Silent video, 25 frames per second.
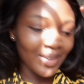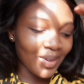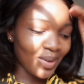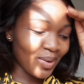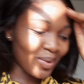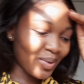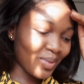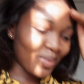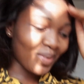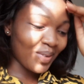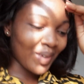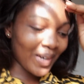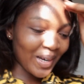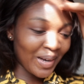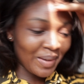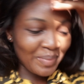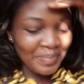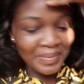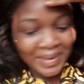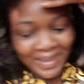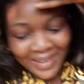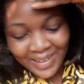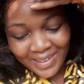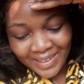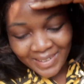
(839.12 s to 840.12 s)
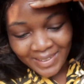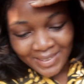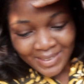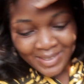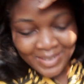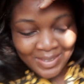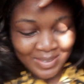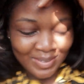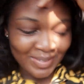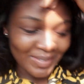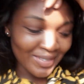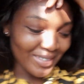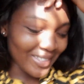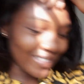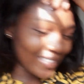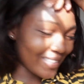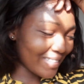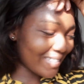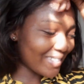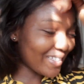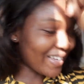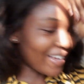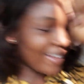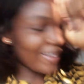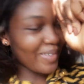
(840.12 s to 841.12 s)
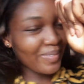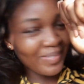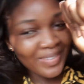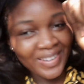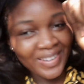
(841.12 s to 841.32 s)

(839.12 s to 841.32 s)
who made it to day 7?